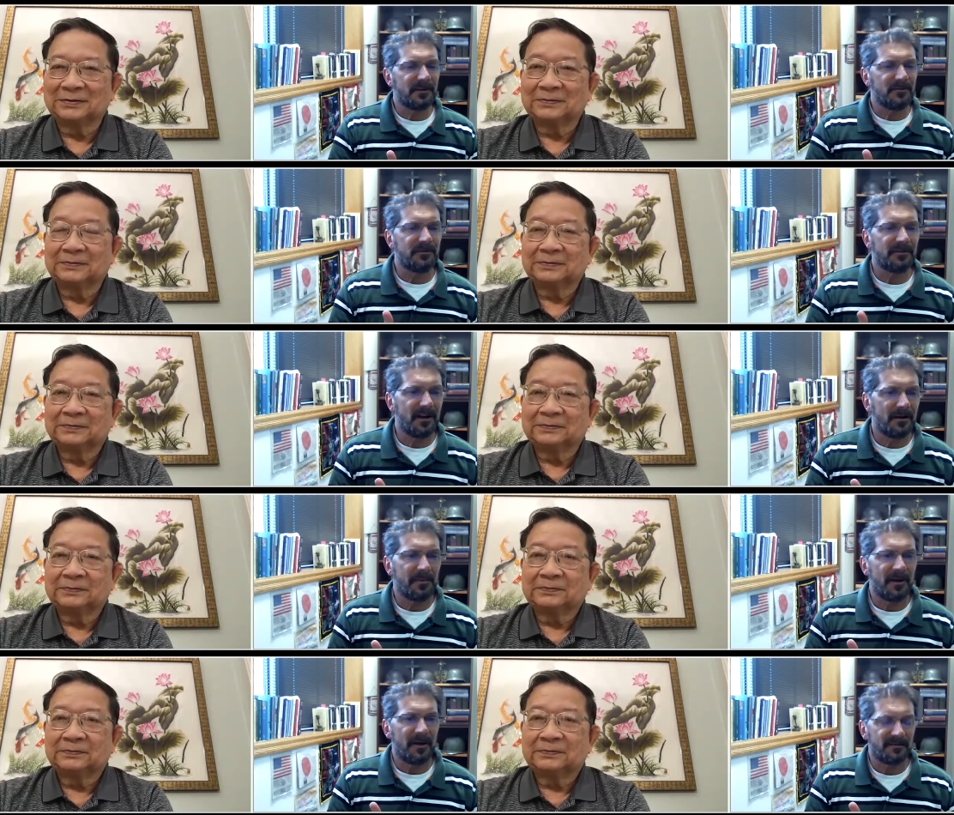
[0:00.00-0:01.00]
Speaker 1: that you did not
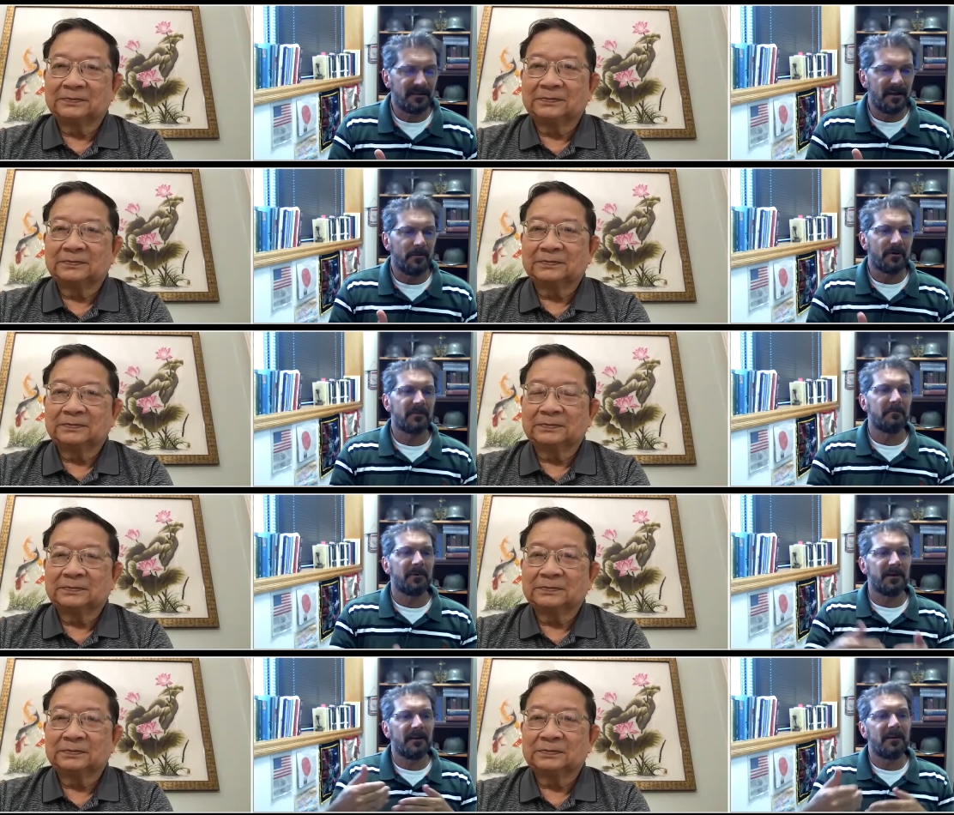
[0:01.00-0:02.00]
pass, they were at the
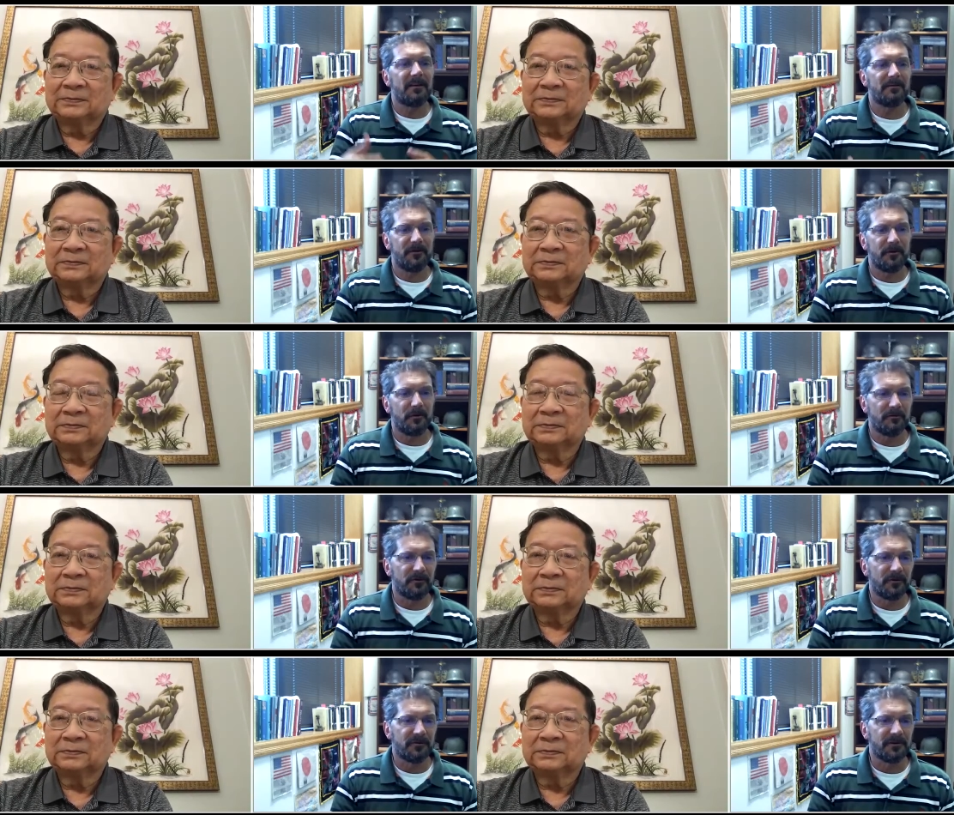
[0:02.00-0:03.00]
beginning of your
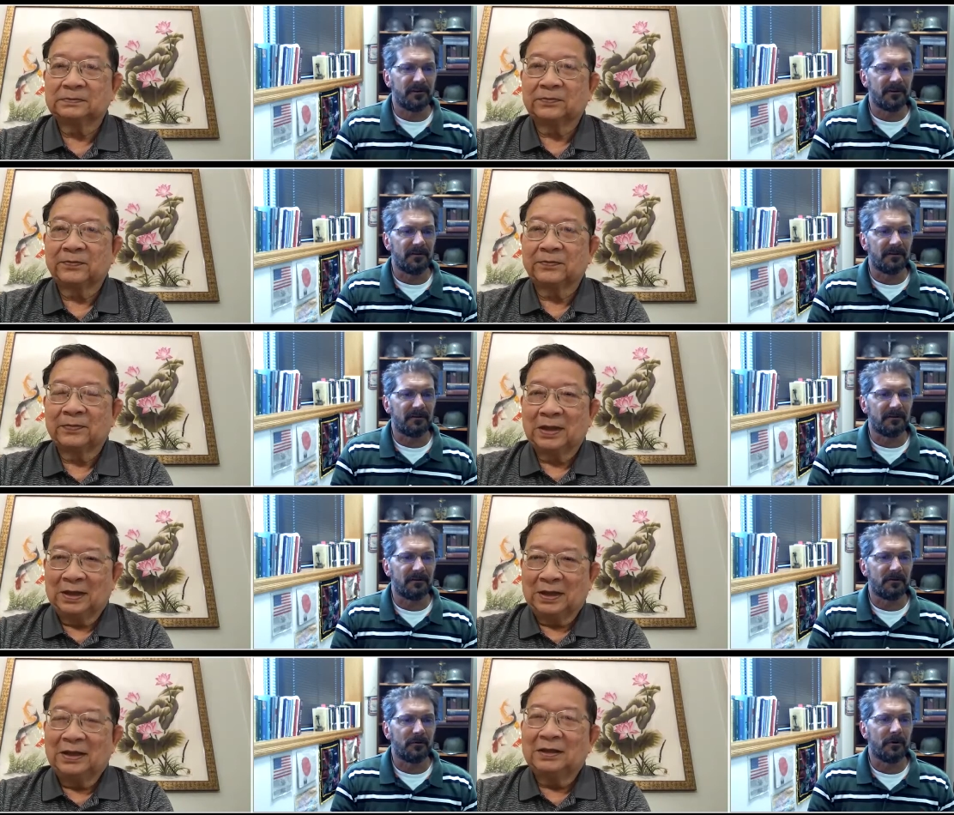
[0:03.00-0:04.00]
university
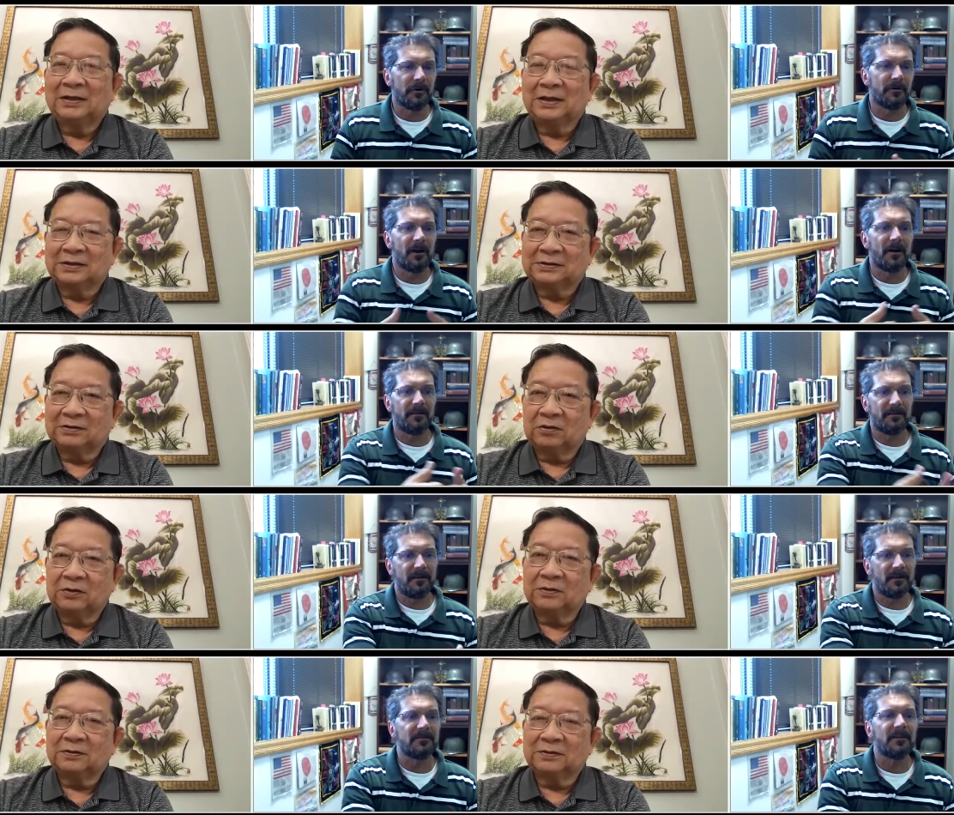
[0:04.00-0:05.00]
career. Yes,
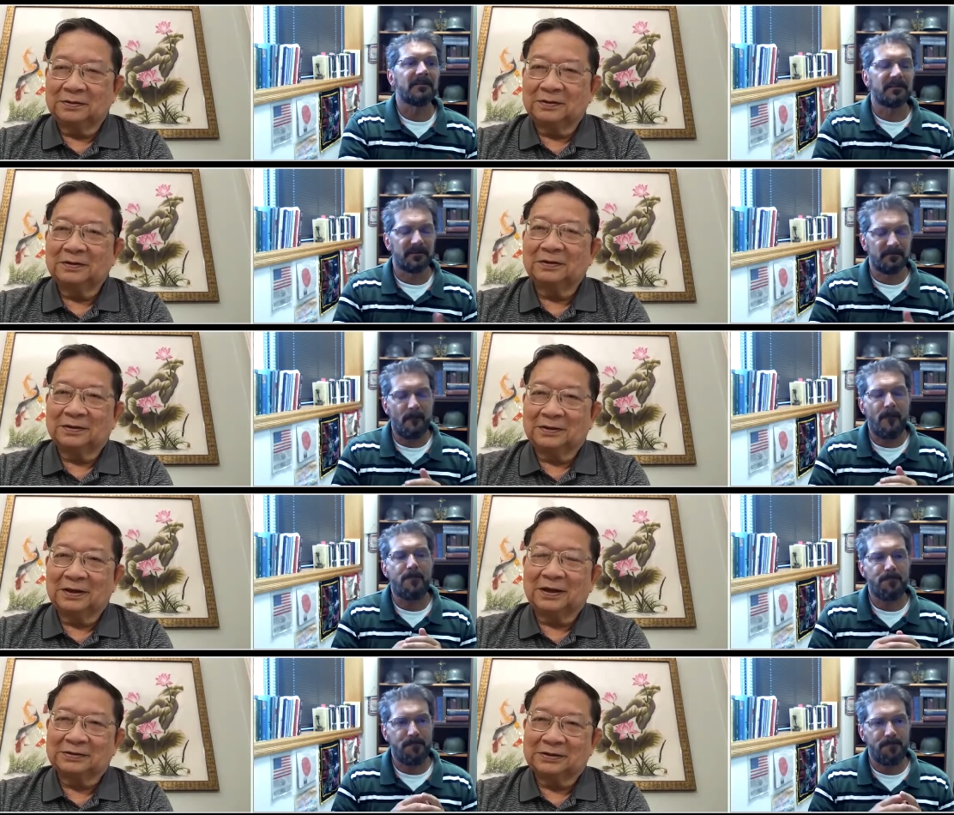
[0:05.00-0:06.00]
I see.
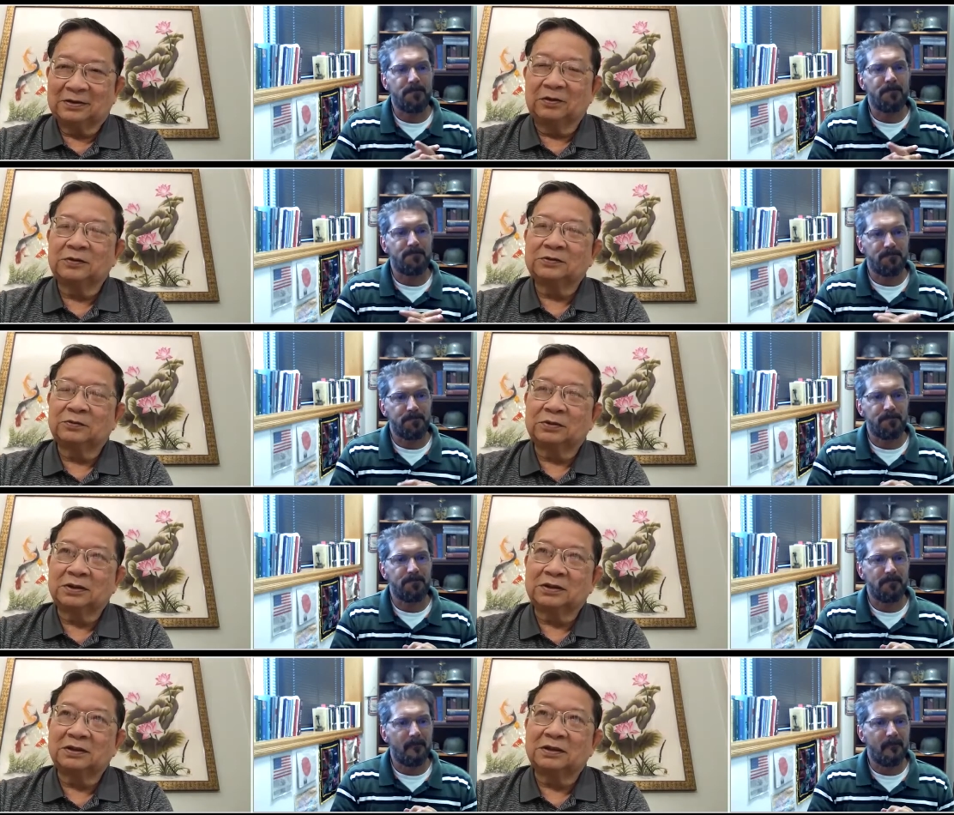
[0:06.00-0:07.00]
Speaker 2: Yes, those
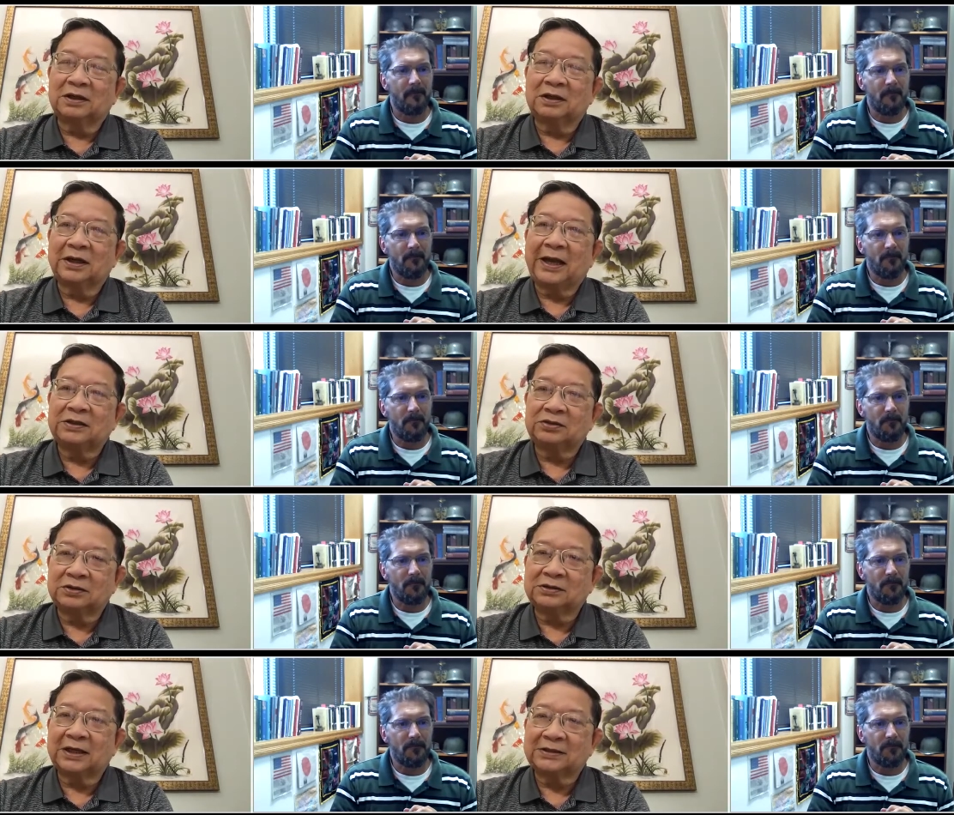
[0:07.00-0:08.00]
were uh,
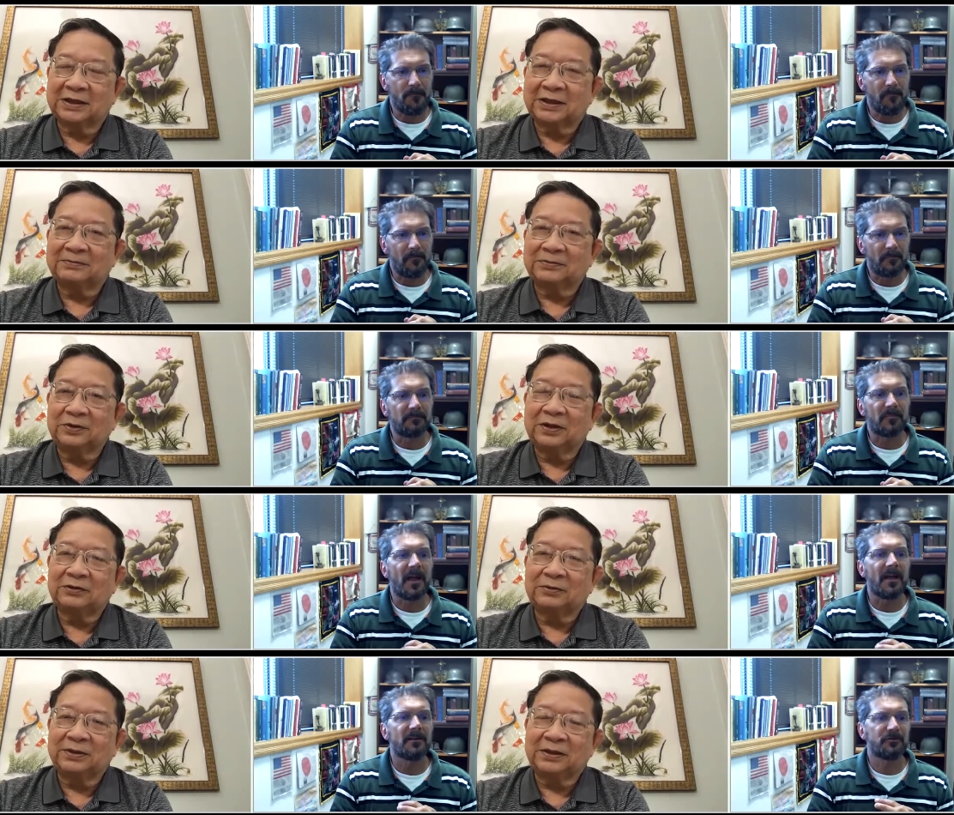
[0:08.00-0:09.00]
entrance exam. You had
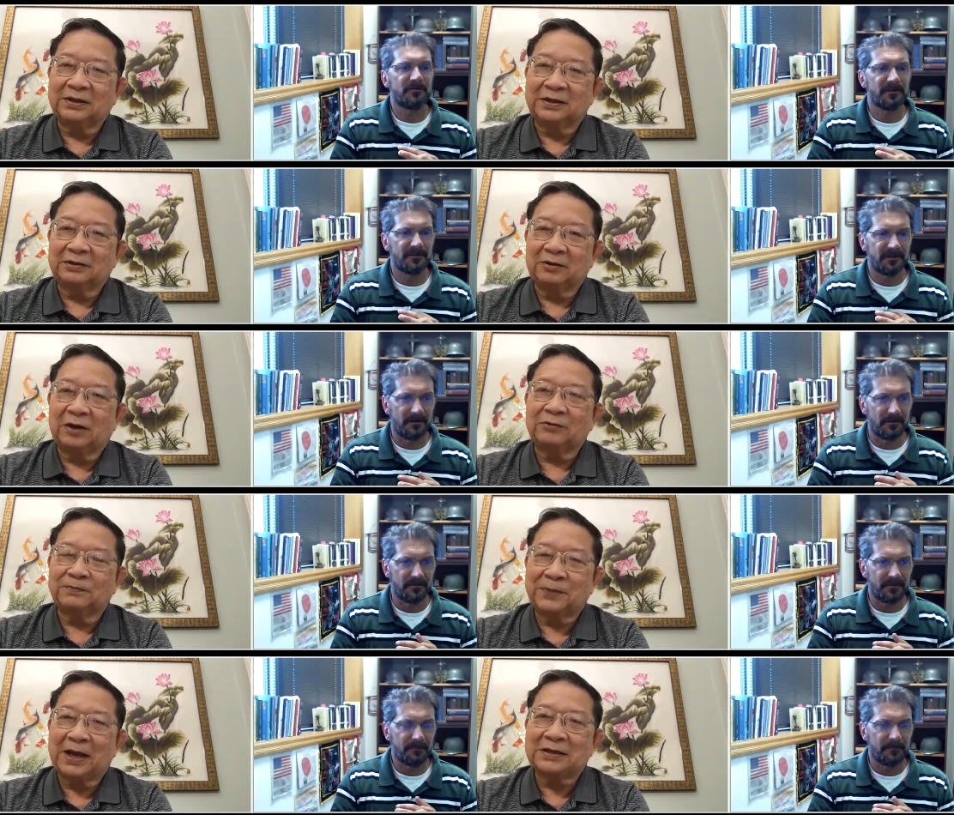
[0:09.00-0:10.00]
entrance exam. You had to
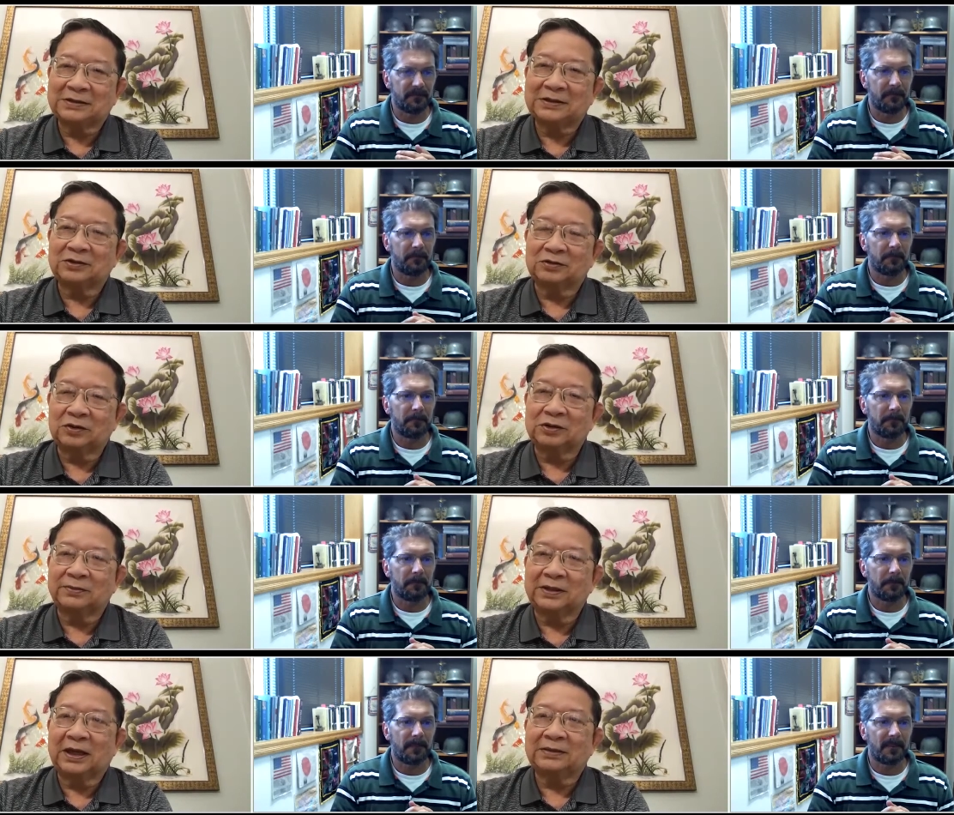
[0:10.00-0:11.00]
pass it in order to
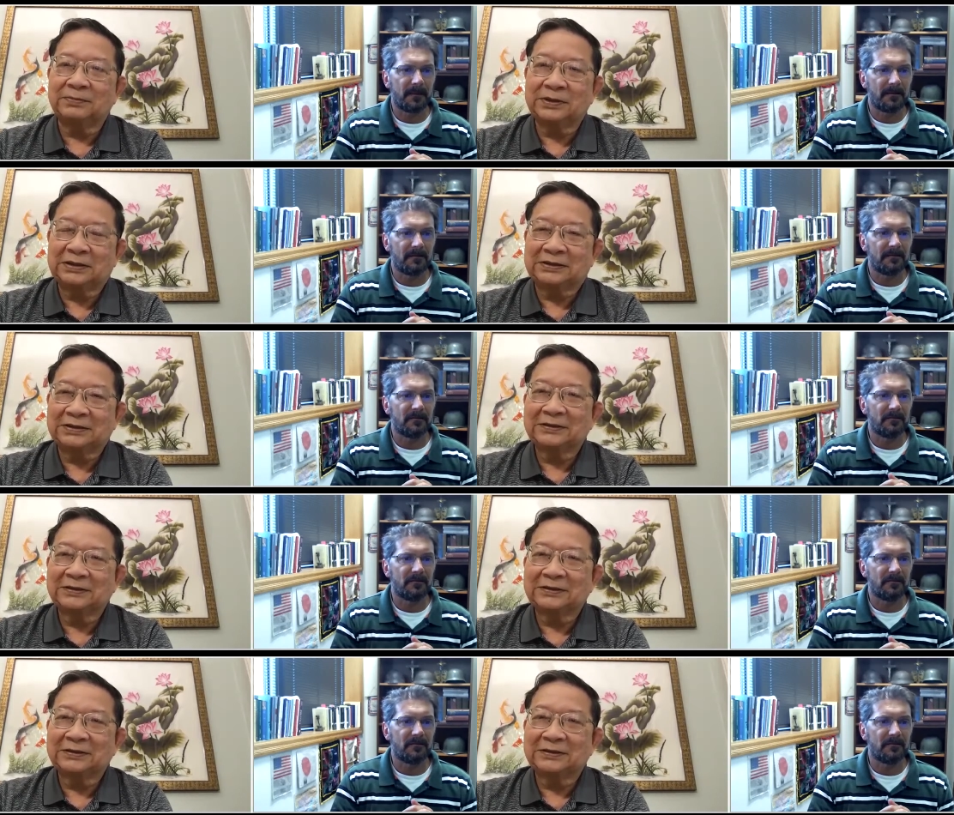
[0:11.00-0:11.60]
be admitted.